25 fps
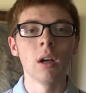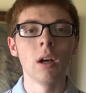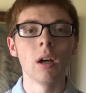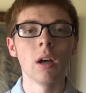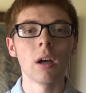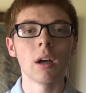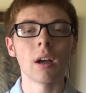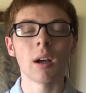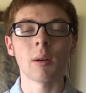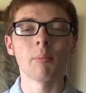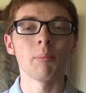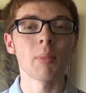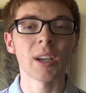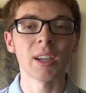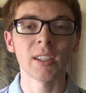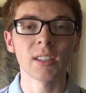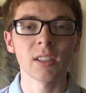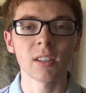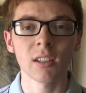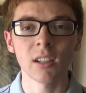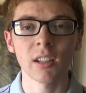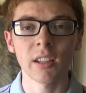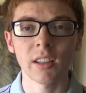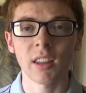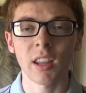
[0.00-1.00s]

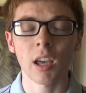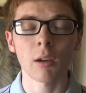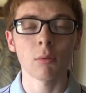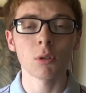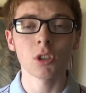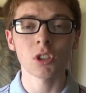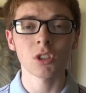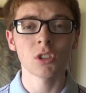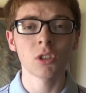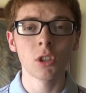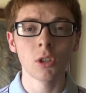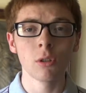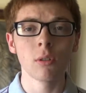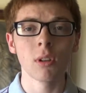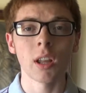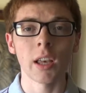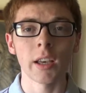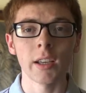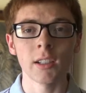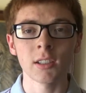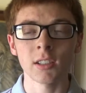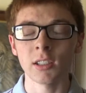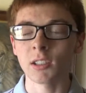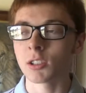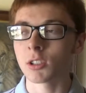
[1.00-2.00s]
Basically, they were just too
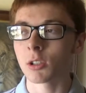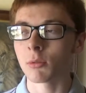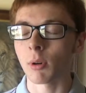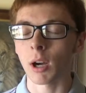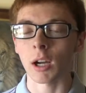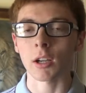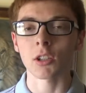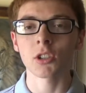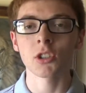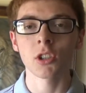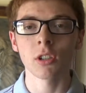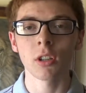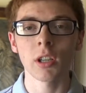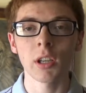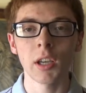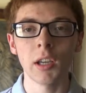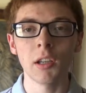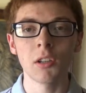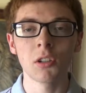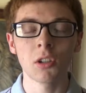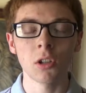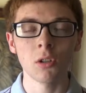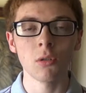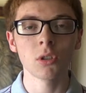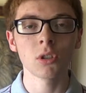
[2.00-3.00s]
lazy to actually
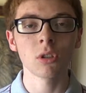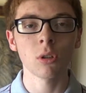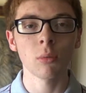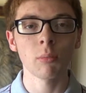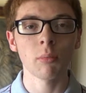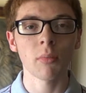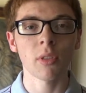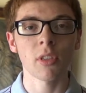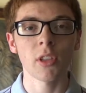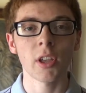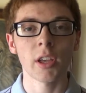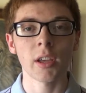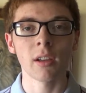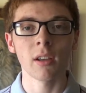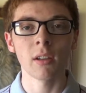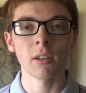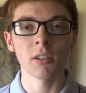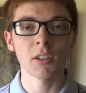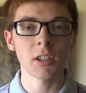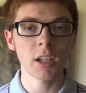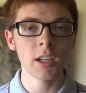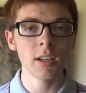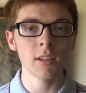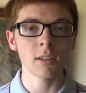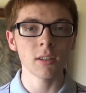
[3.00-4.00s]
do something
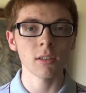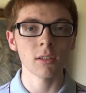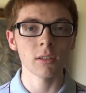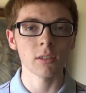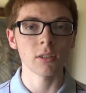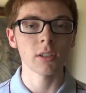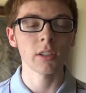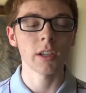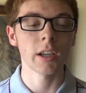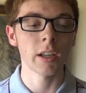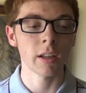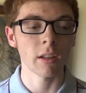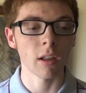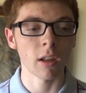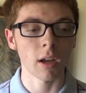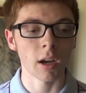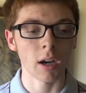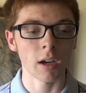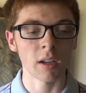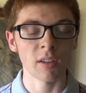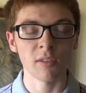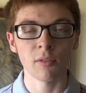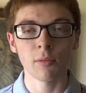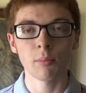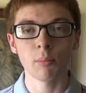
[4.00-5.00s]
decent in
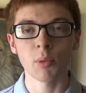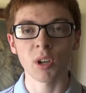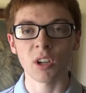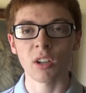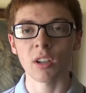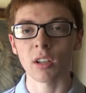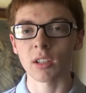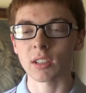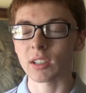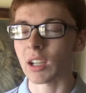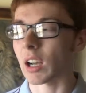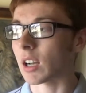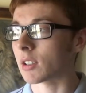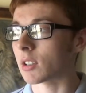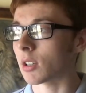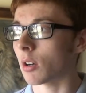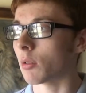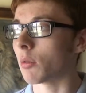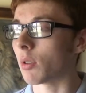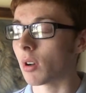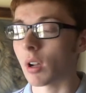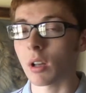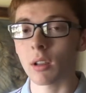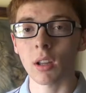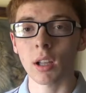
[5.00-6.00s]
life because I
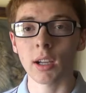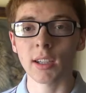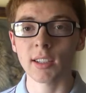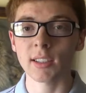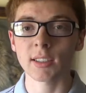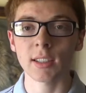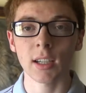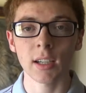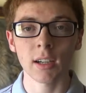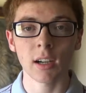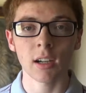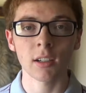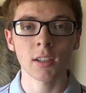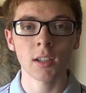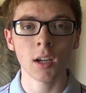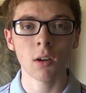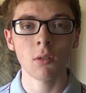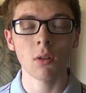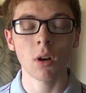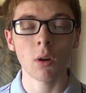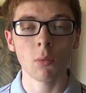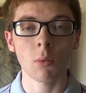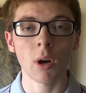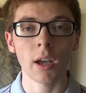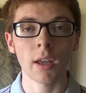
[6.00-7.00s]
don't, like I said, I
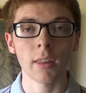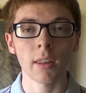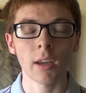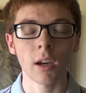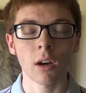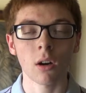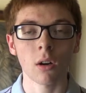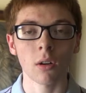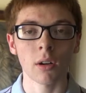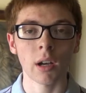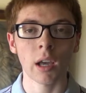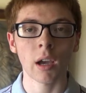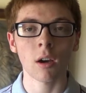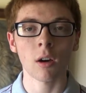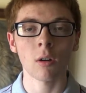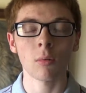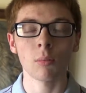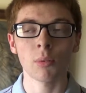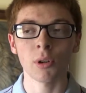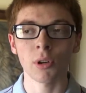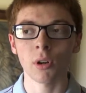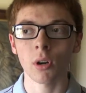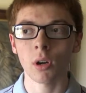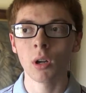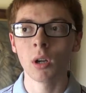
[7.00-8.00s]
don't know where they are now,
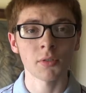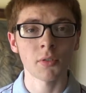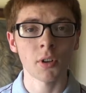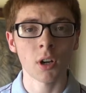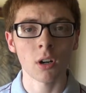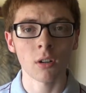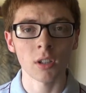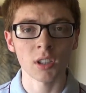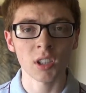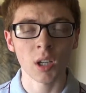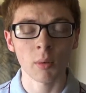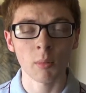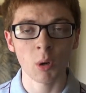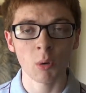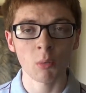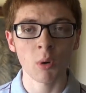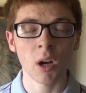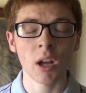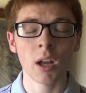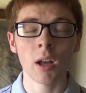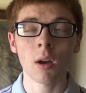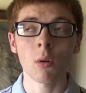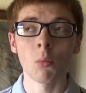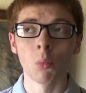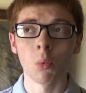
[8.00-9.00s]
but as far as I'm
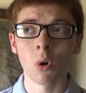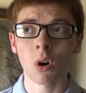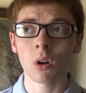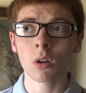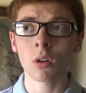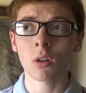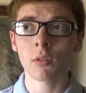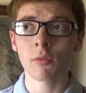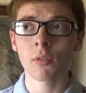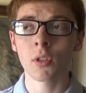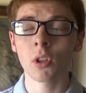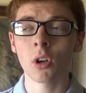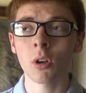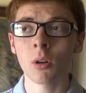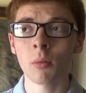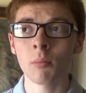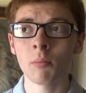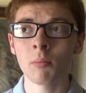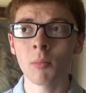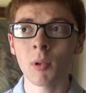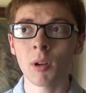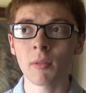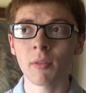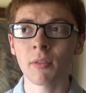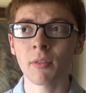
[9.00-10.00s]
aware, one of
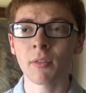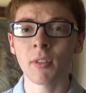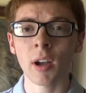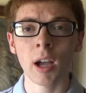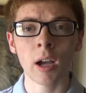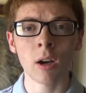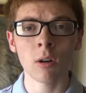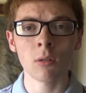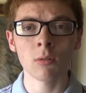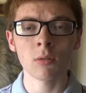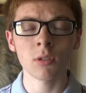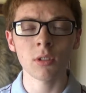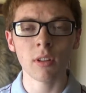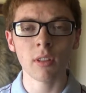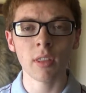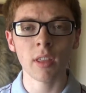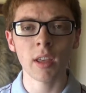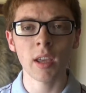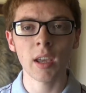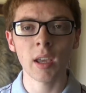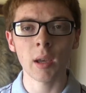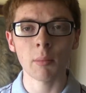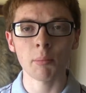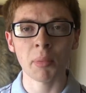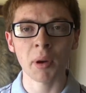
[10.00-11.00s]
them found
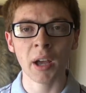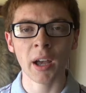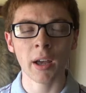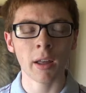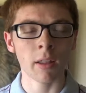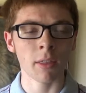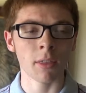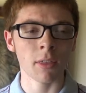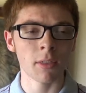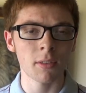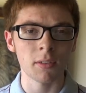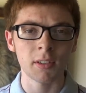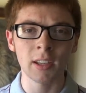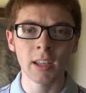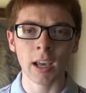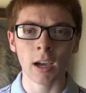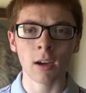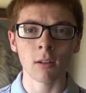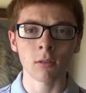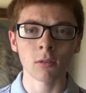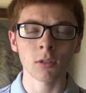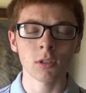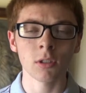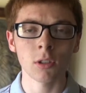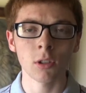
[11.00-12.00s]
the path
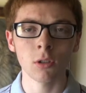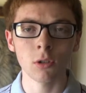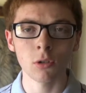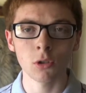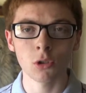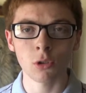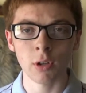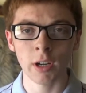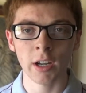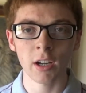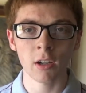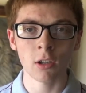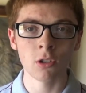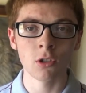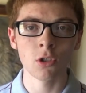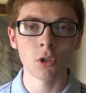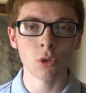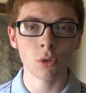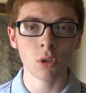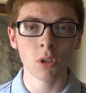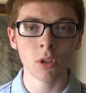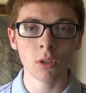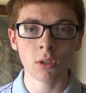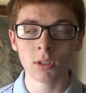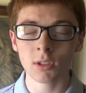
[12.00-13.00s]
down to drink and
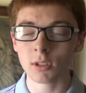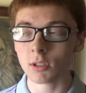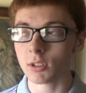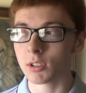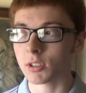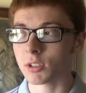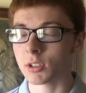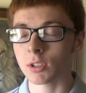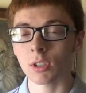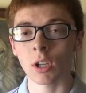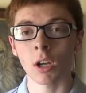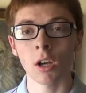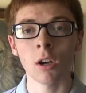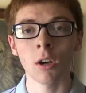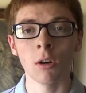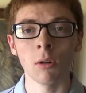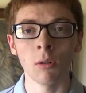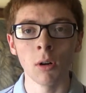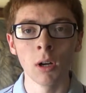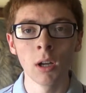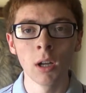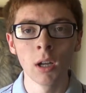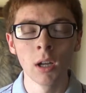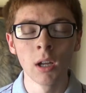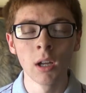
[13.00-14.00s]
drugs,
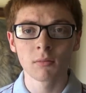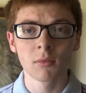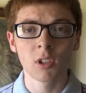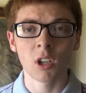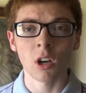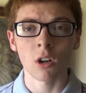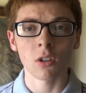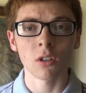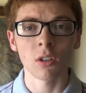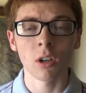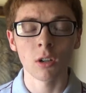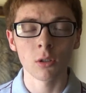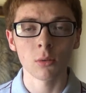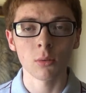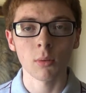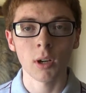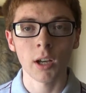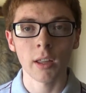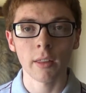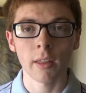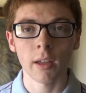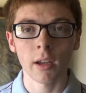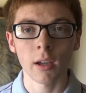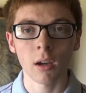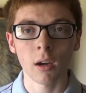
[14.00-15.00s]
so God knows
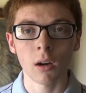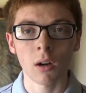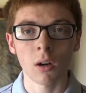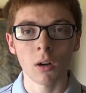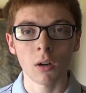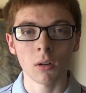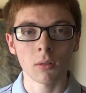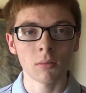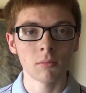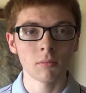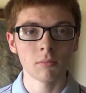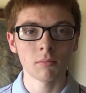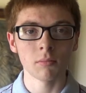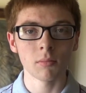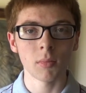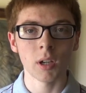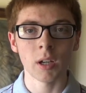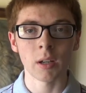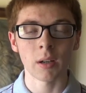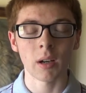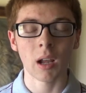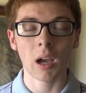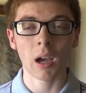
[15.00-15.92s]
where they are, and